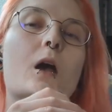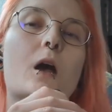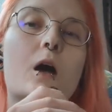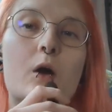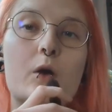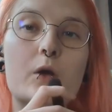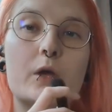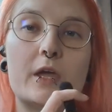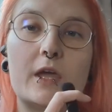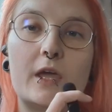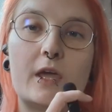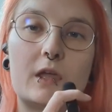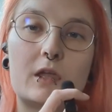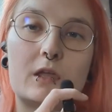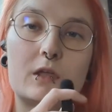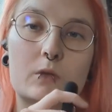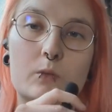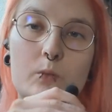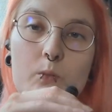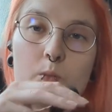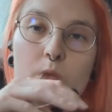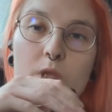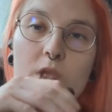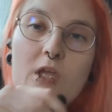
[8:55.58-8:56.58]
Okay,
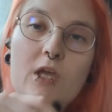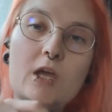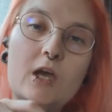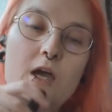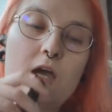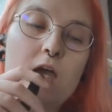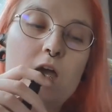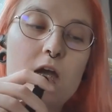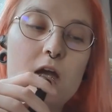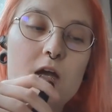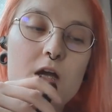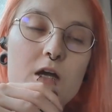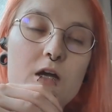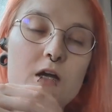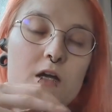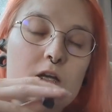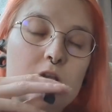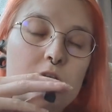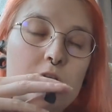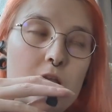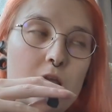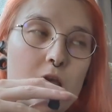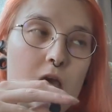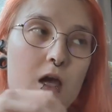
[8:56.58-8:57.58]
we are
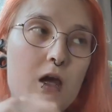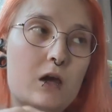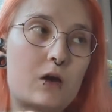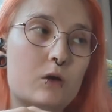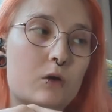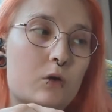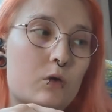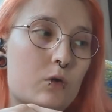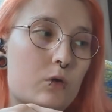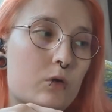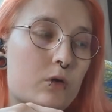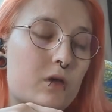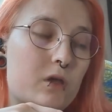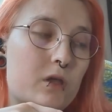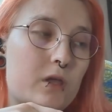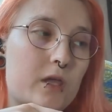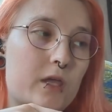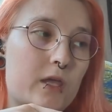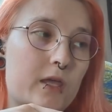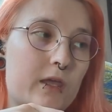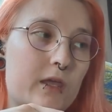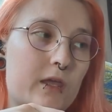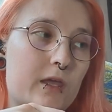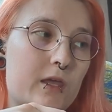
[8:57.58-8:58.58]
now
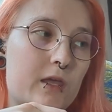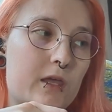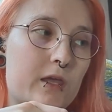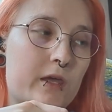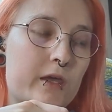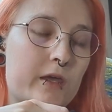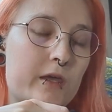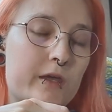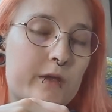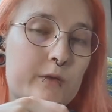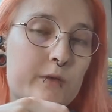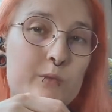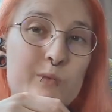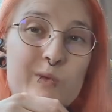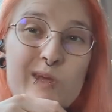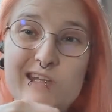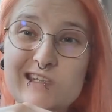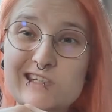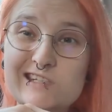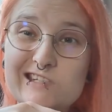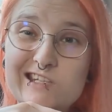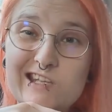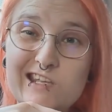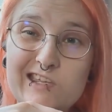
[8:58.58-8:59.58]
at
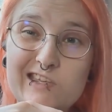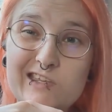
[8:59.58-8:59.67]
Wednesday